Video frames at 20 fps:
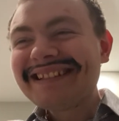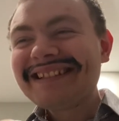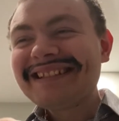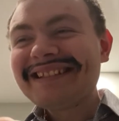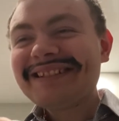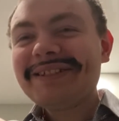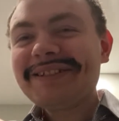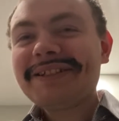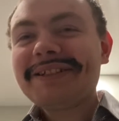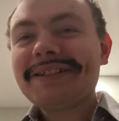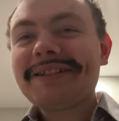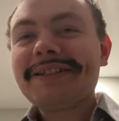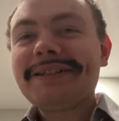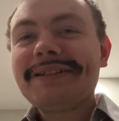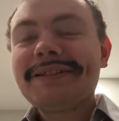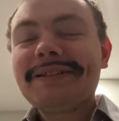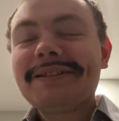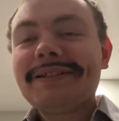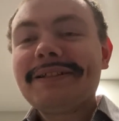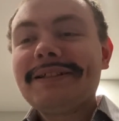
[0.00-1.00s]
Okay.
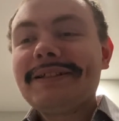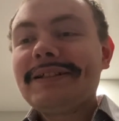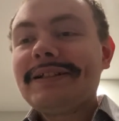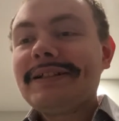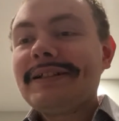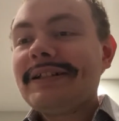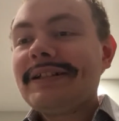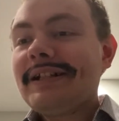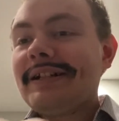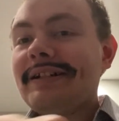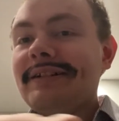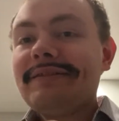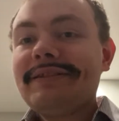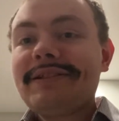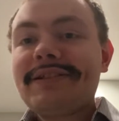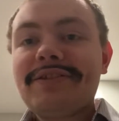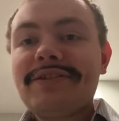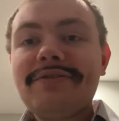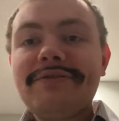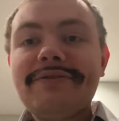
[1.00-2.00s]

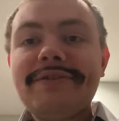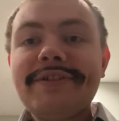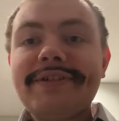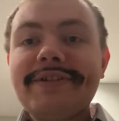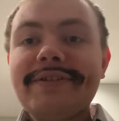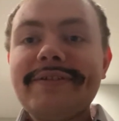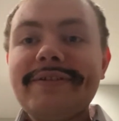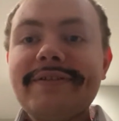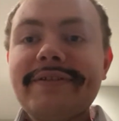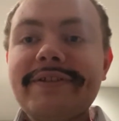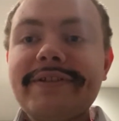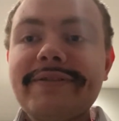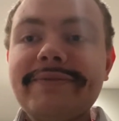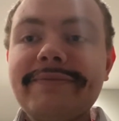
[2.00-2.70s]
Let's shoot these scenes.